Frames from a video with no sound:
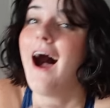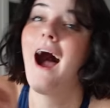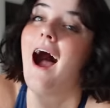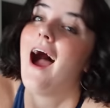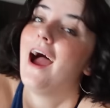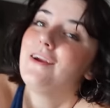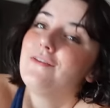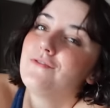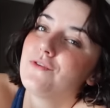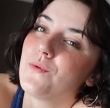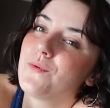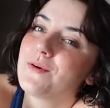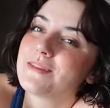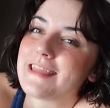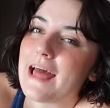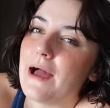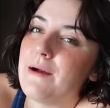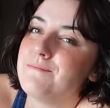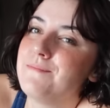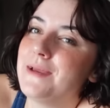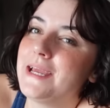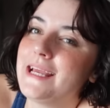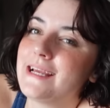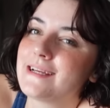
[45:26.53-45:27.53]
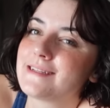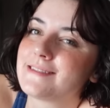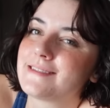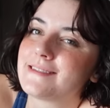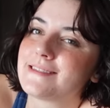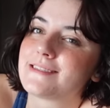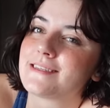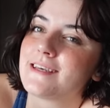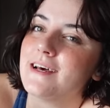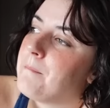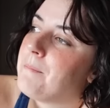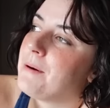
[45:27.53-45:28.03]
I don't know what that
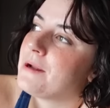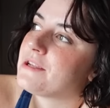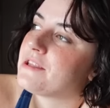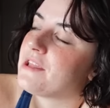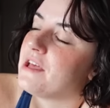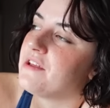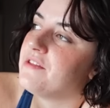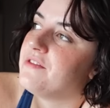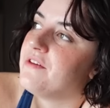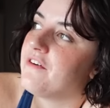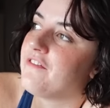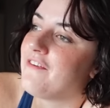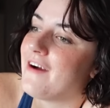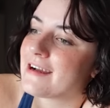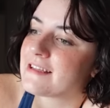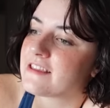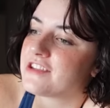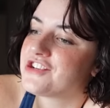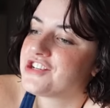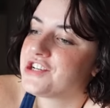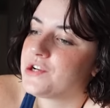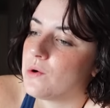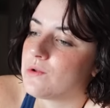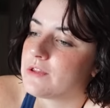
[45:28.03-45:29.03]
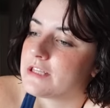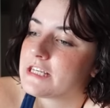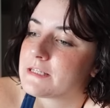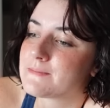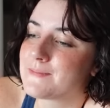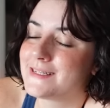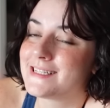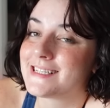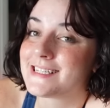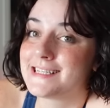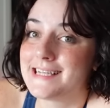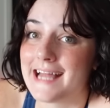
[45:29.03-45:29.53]
means, but the fact that she only
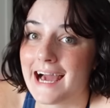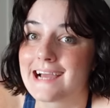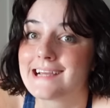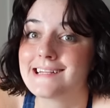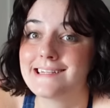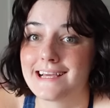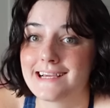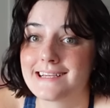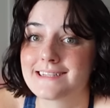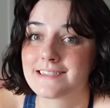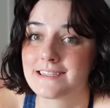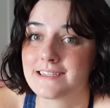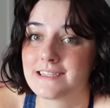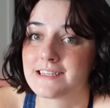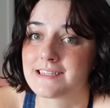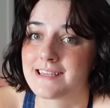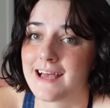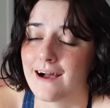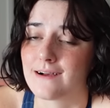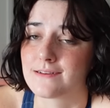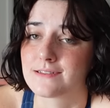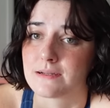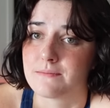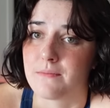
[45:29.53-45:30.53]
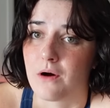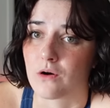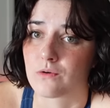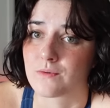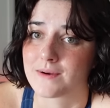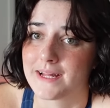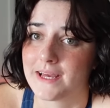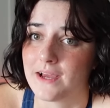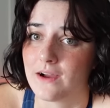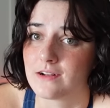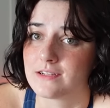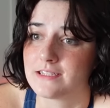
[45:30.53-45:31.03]
spends nine days in this house, I'm
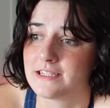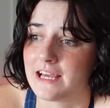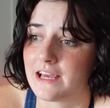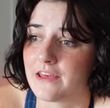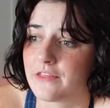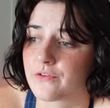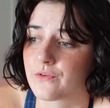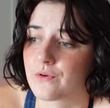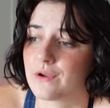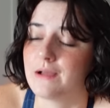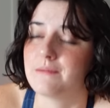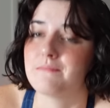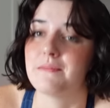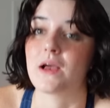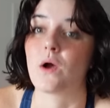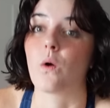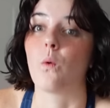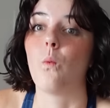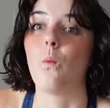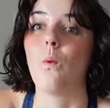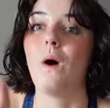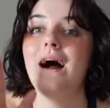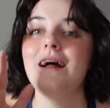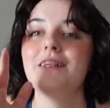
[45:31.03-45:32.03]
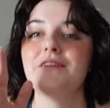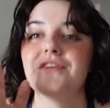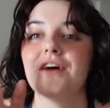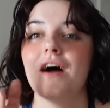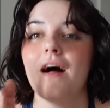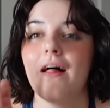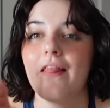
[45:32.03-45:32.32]
already on day three, I'm like, what